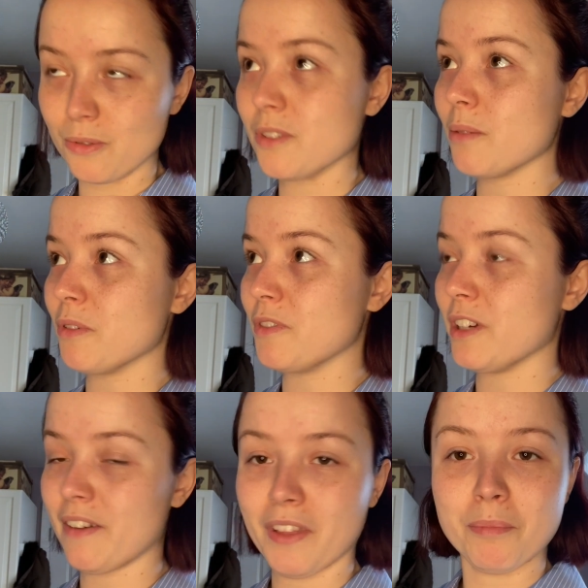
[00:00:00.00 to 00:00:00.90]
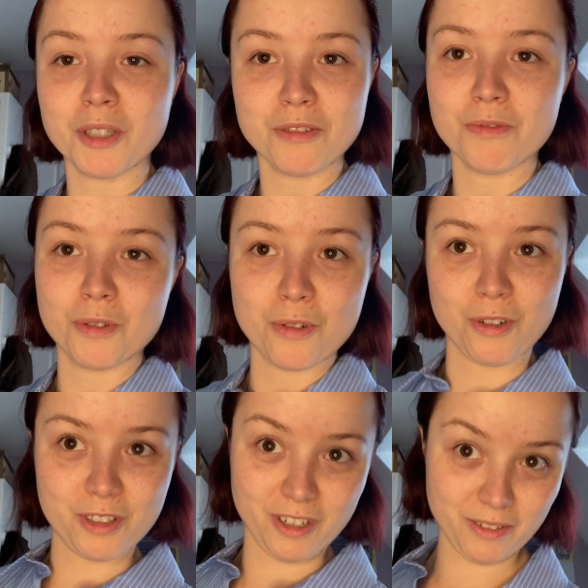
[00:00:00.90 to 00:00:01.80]
And some of you have that beautiful
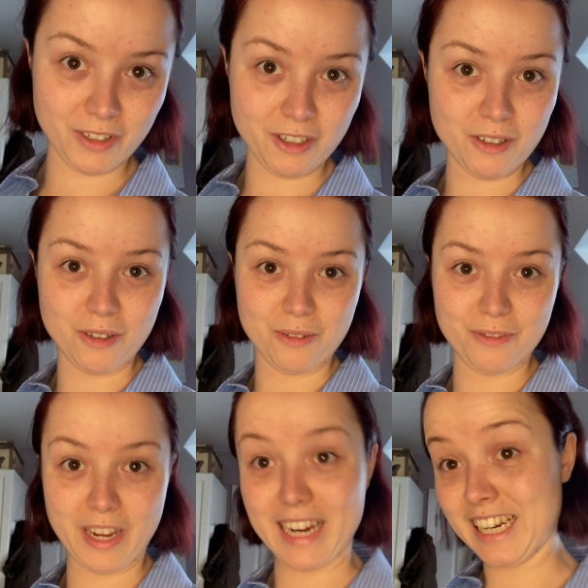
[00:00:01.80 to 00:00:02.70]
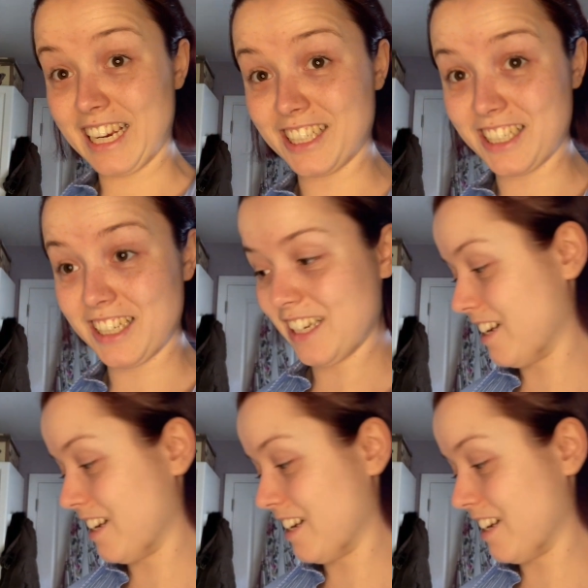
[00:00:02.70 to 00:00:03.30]
crossover of ADHD